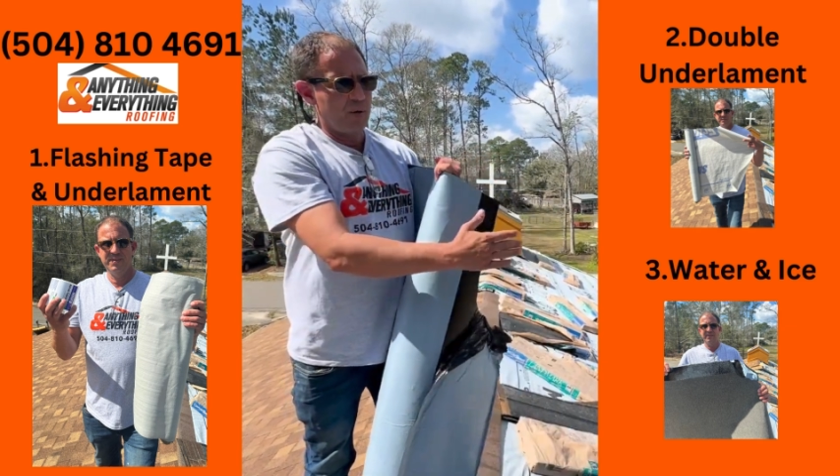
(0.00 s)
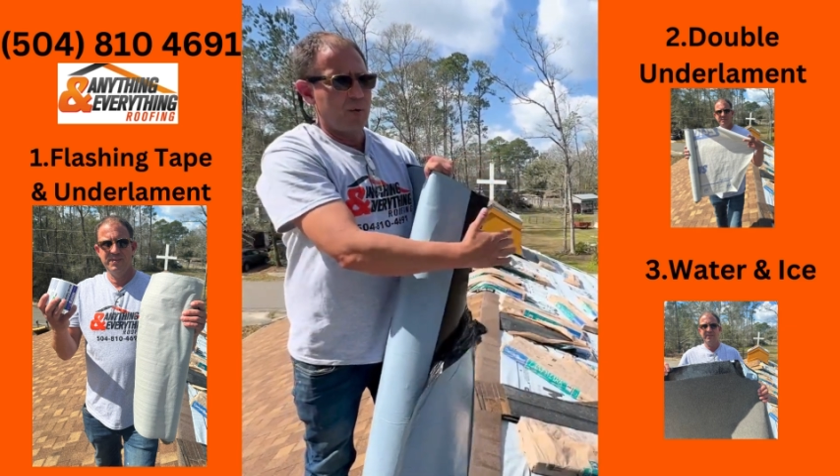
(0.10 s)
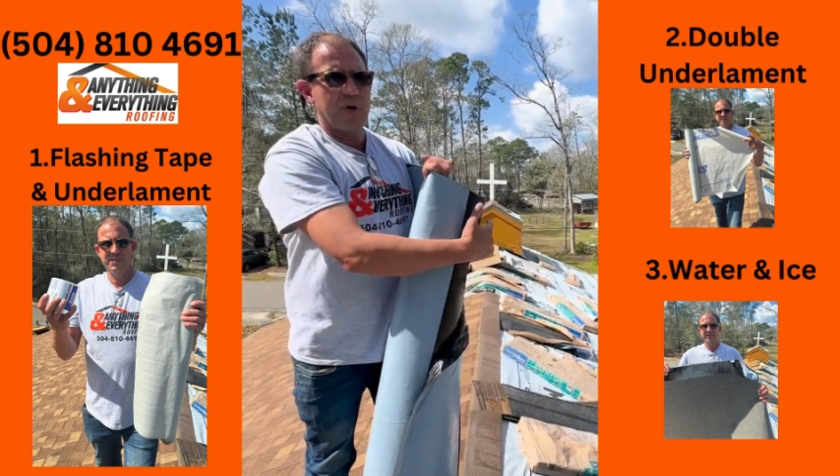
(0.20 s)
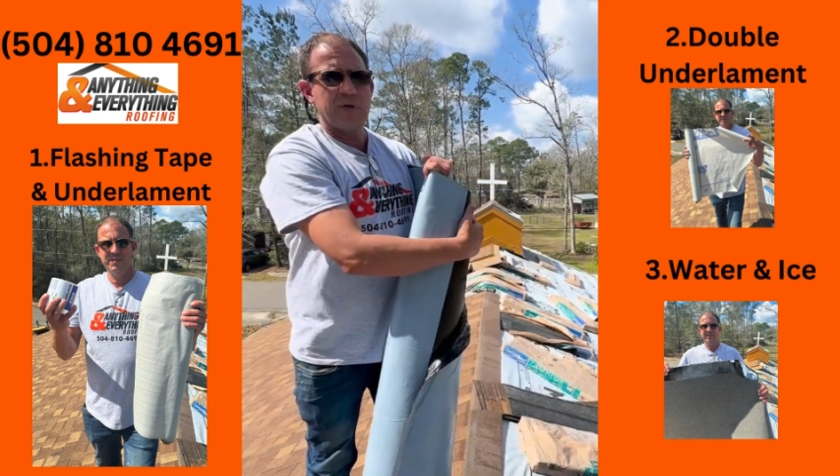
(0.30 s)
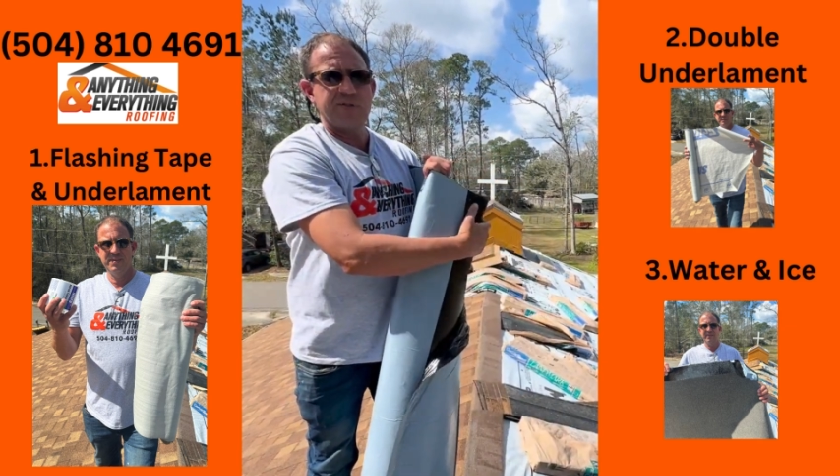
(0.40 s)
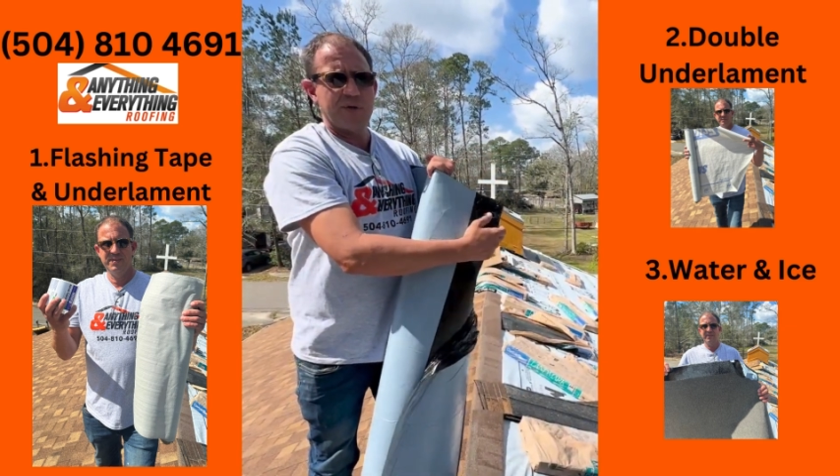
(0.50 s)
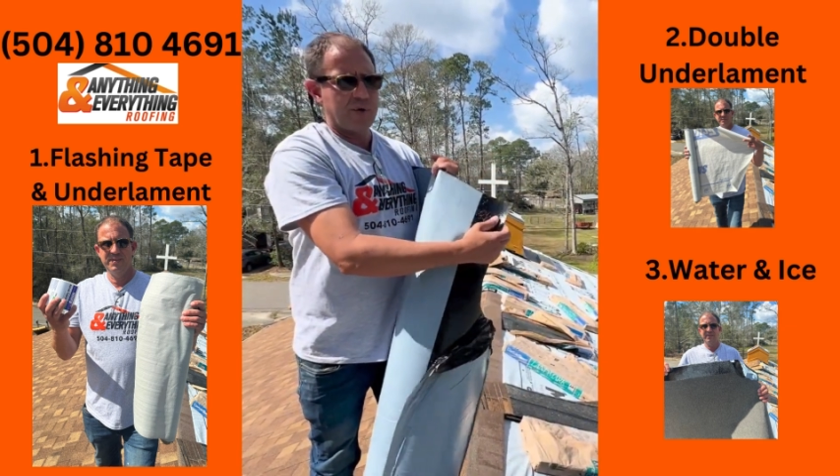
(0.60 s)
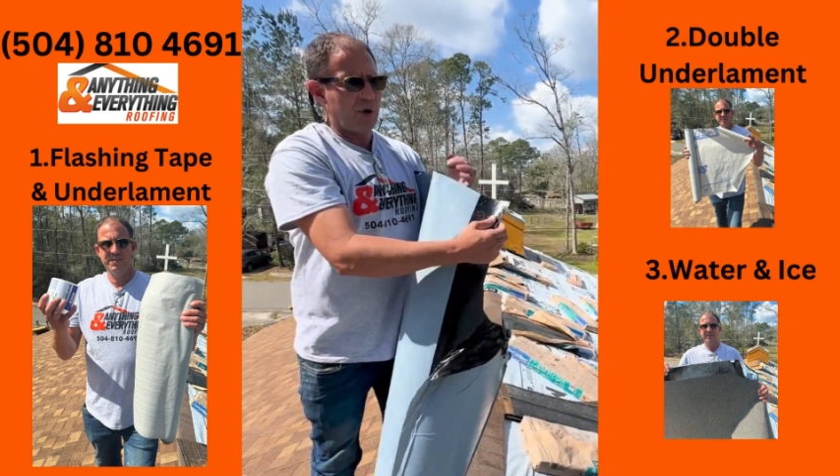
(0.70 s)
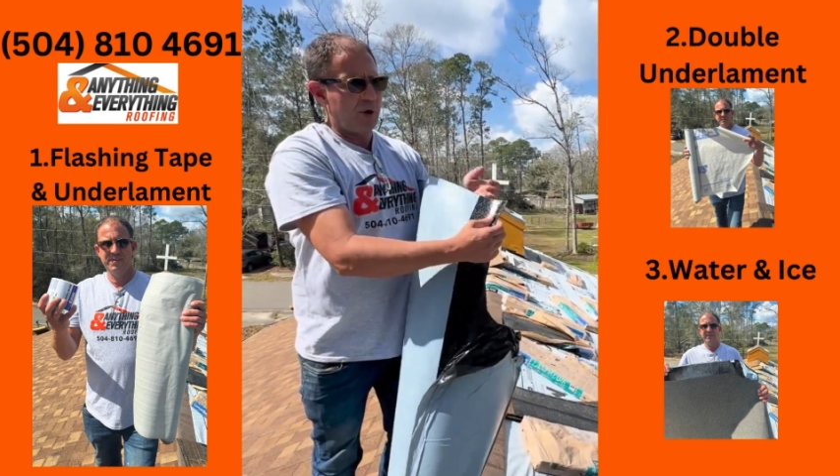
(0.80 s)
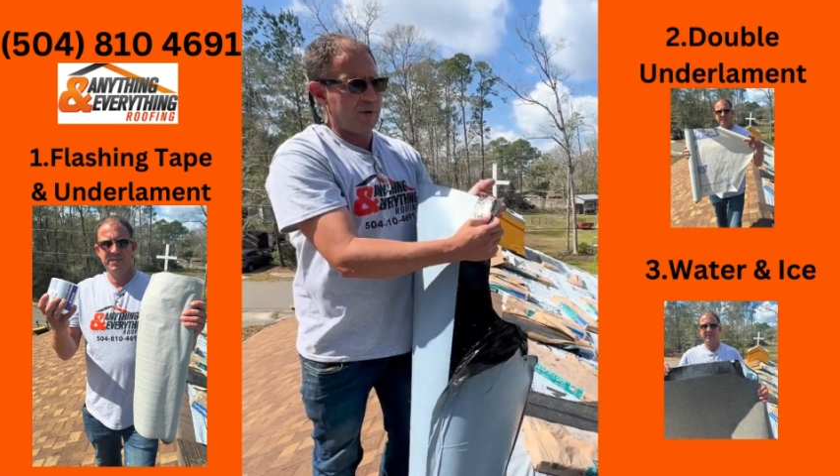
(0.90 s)
We also
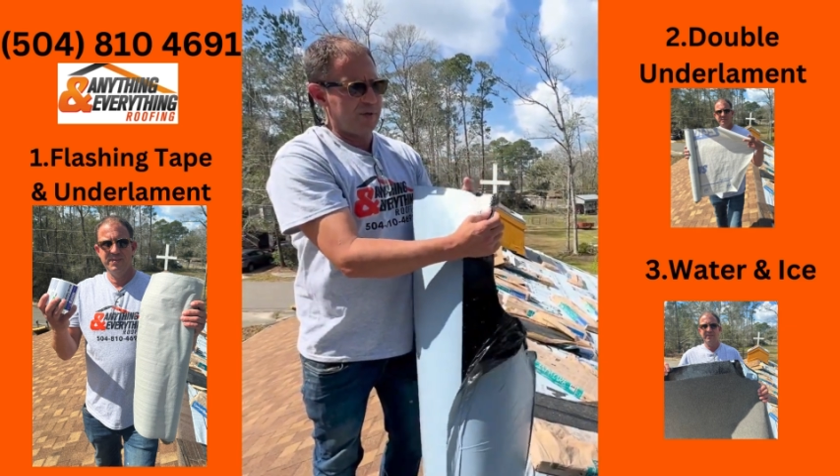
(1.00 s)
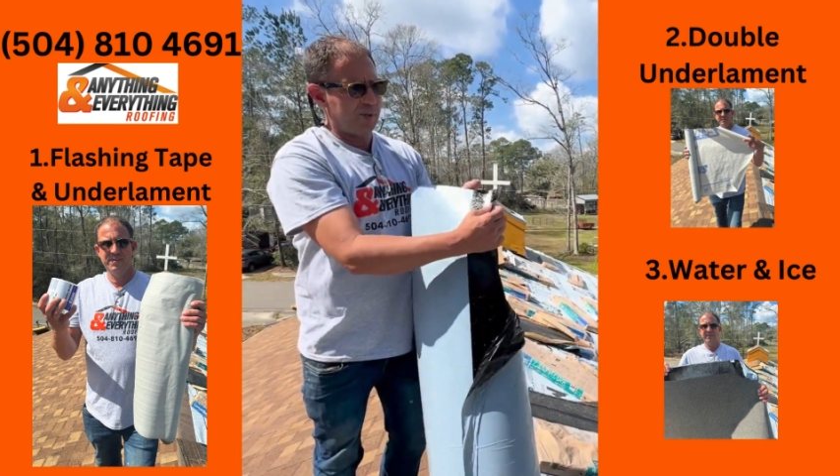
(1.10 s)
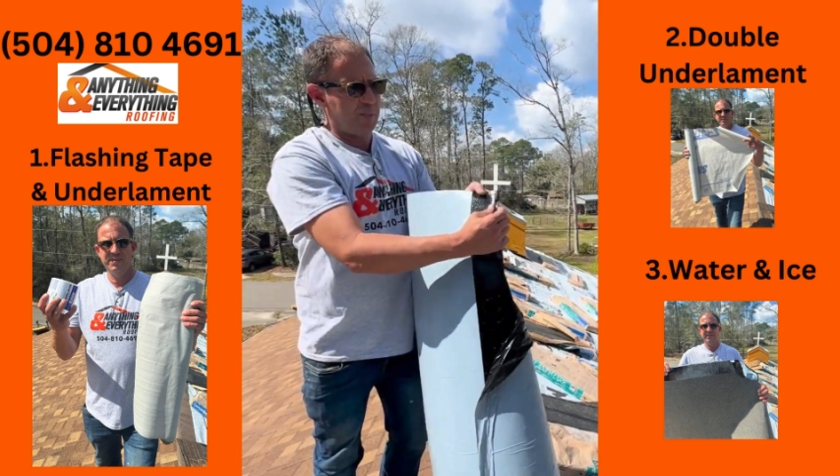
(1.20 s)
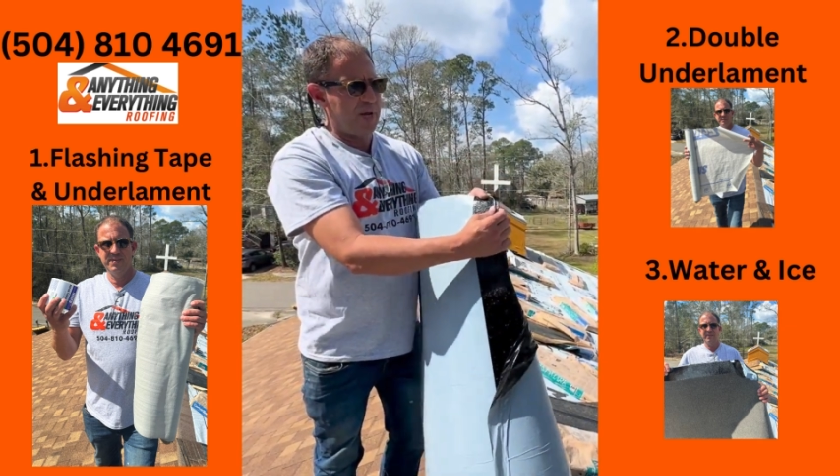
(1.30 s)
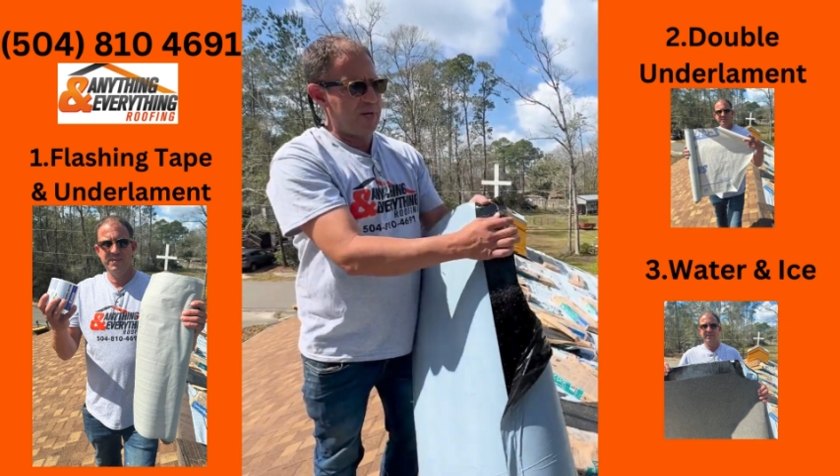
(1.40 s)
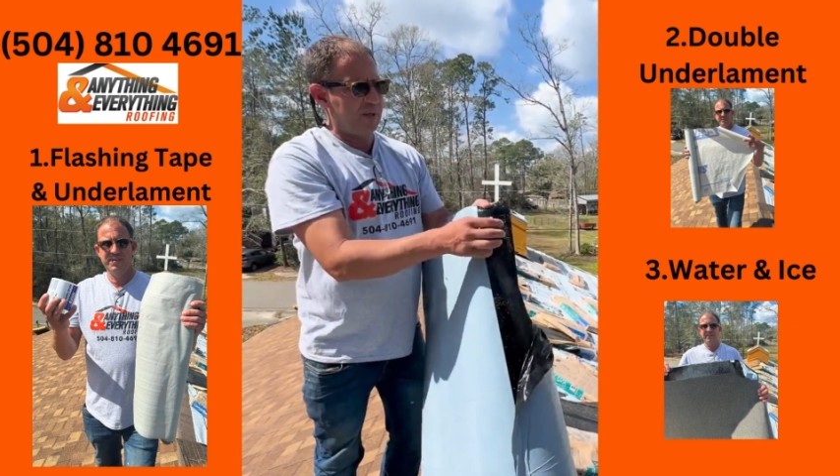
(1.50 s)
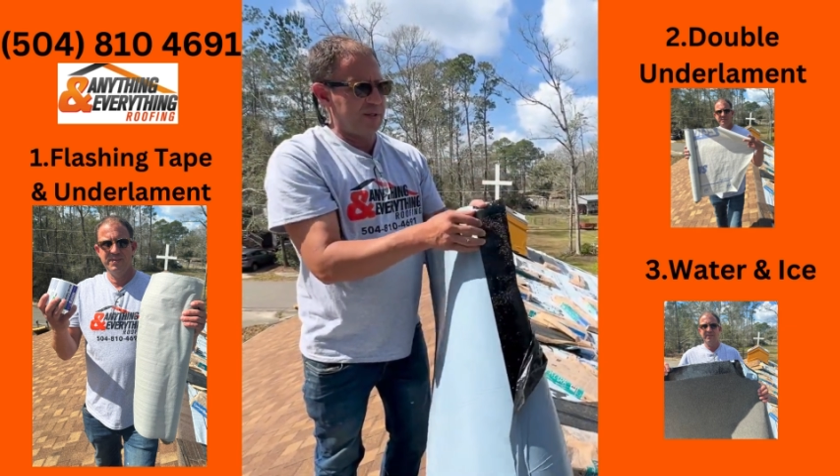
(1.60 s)
call this peel